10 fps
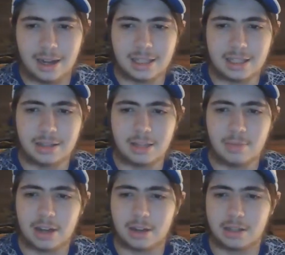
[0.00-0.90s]
seriously
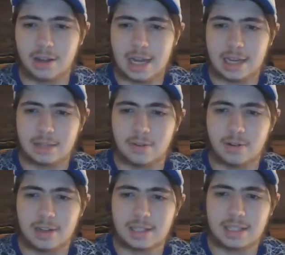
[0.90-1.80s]
might go Tigers
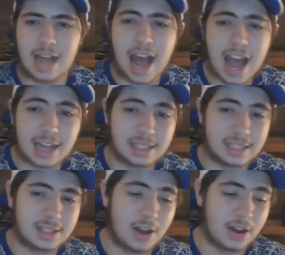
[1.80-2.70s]
for it.
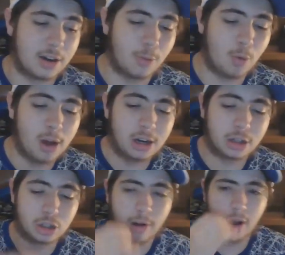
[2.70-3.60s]
Stags, though, what a
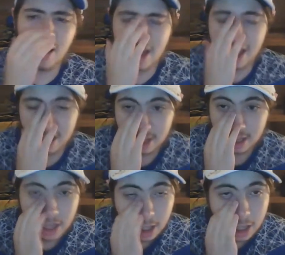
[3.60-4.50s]
try.
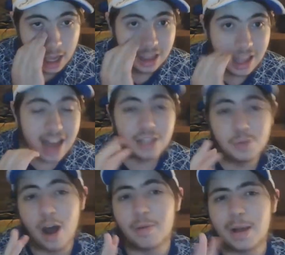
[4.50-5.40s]
And that is
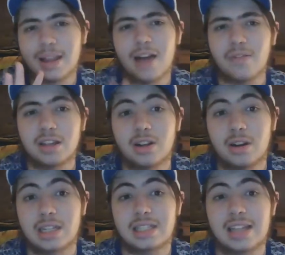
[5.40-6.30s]
why we love
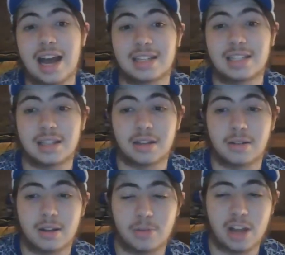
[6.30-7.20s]
Katoni Stags as
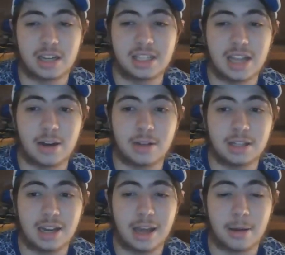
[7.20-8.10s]
a bloody center.
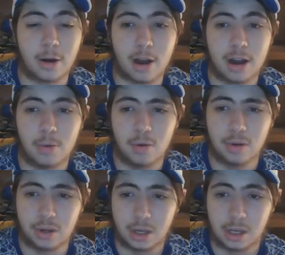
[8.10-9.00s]
Isn't he incredible?